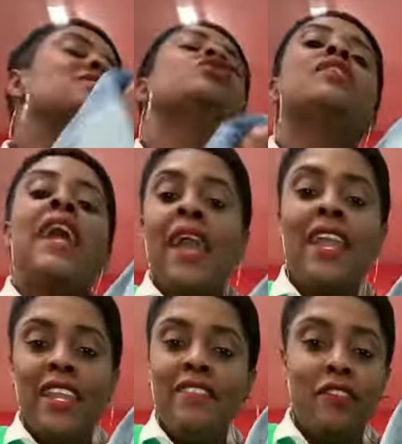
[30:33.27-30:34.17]
can't
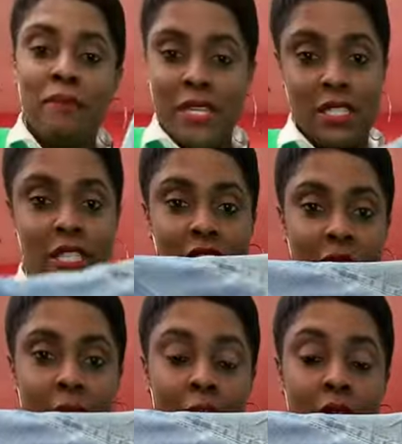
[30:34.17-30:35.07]
even mess this
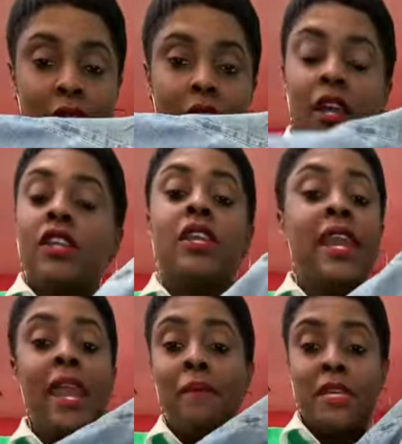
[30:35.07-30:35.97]
up. You
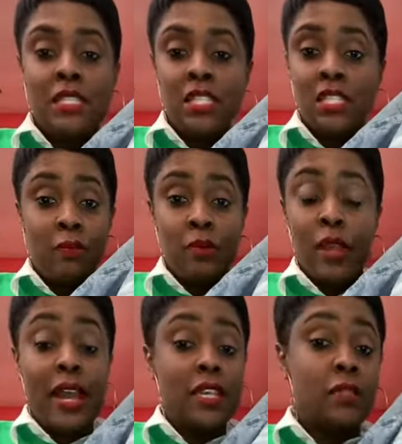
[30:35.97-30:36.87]
can't mess this up, you
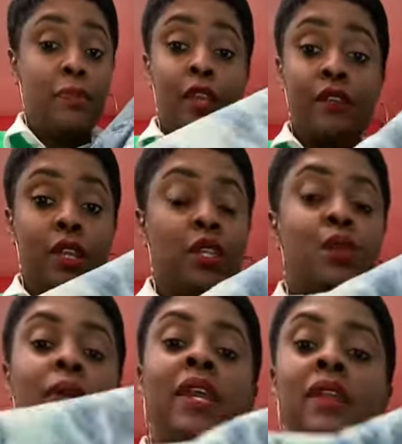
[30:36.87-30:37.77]
guys, period. You
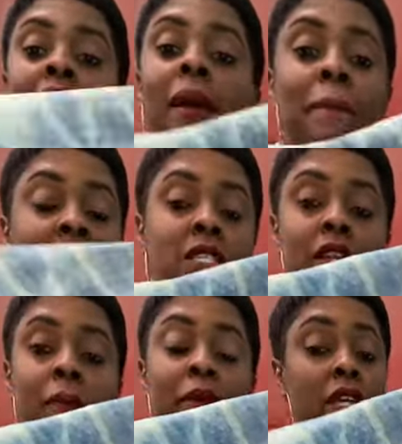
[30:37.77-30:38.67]
cannot mess it
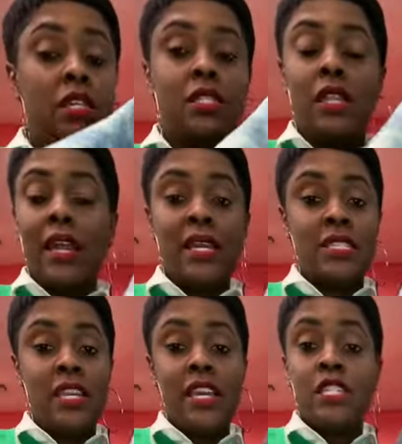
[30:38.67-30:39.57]
up because, like I
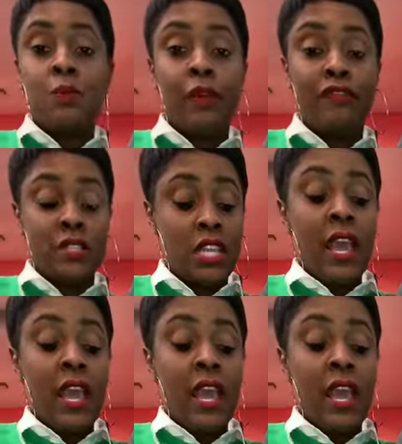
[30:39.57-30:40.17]
said, it's preference.